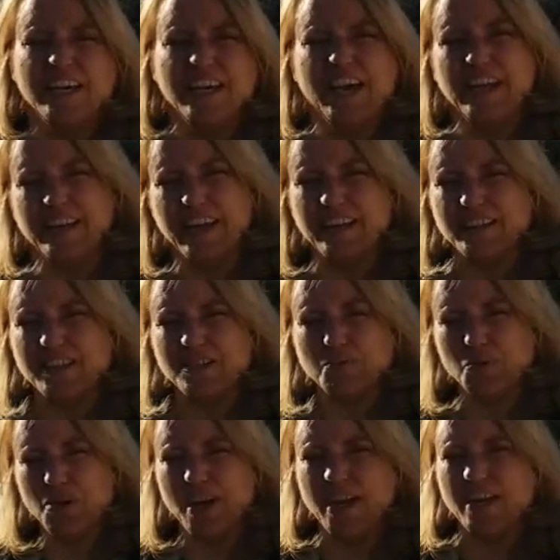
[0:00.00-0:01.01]
and next
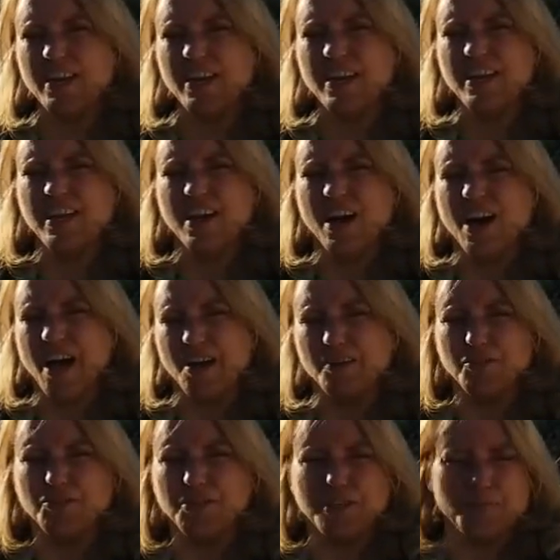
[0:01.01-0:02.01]
spring I
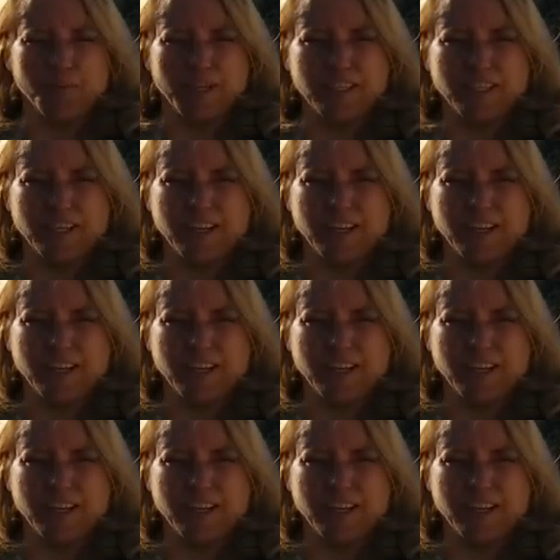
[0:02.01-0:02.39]
will just mix it